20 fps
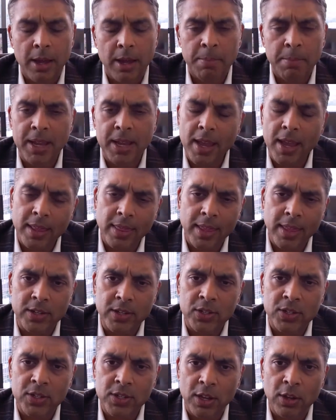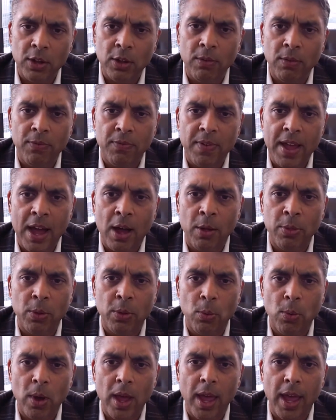But yet they still found the
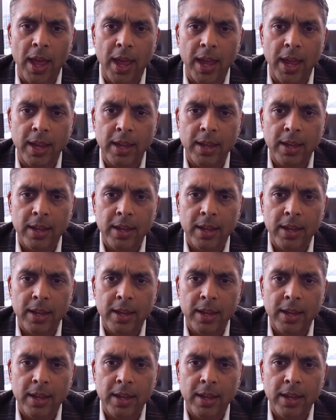way